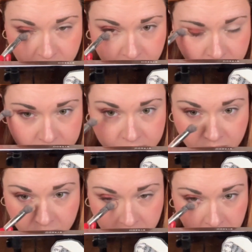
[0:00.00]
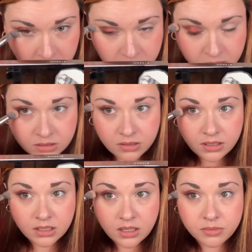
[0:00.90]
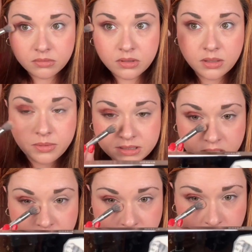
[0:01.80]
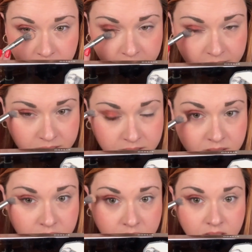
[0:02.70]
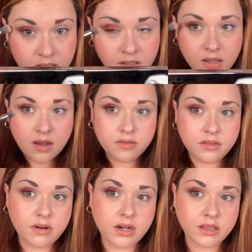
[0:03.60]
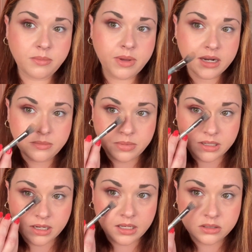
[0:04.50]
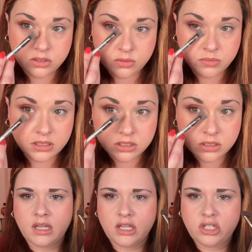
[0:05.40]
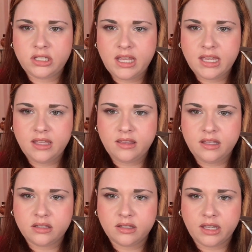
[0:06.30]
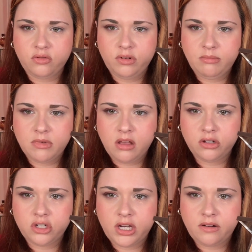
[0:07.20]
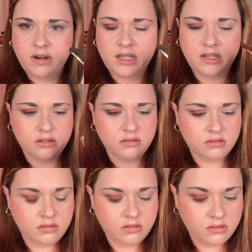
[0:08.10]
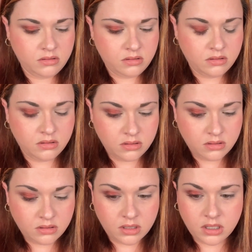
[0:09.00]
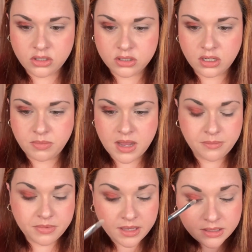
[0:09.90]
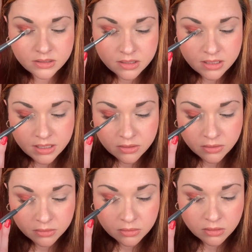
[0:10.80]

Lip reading: my concealer brush and just cleaning it up a little bit because I just want a hint of the red on the bottom, but not too much. And just taking this like cream colored shade right here, I'm just going to pop that into the inner